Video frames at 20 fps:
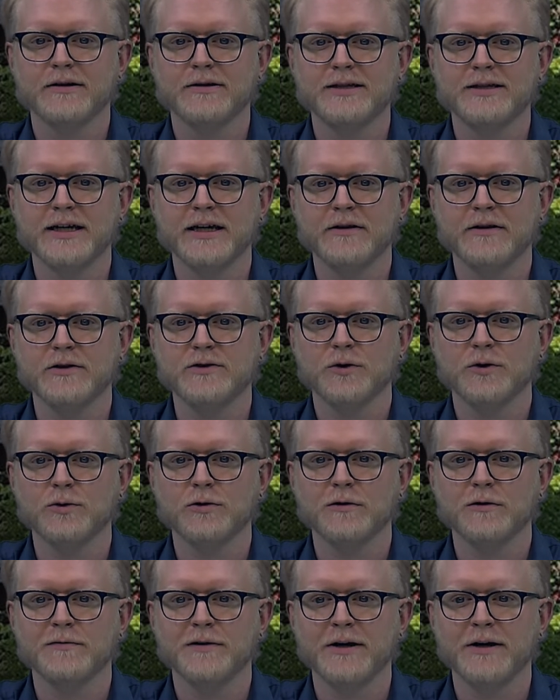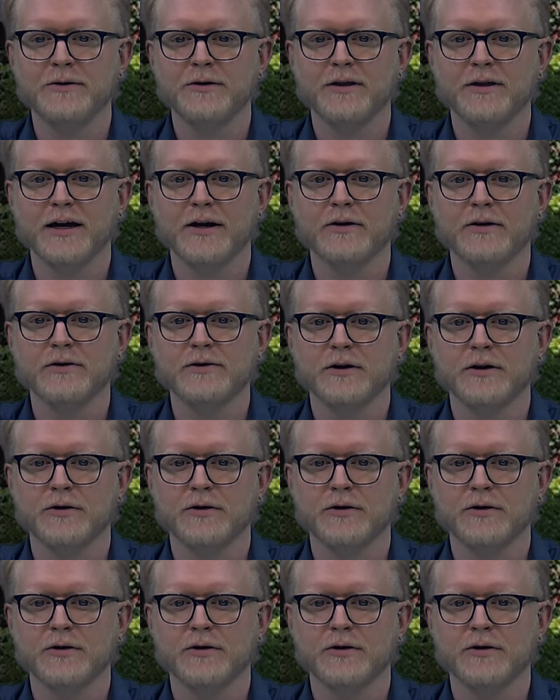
taking the total found there to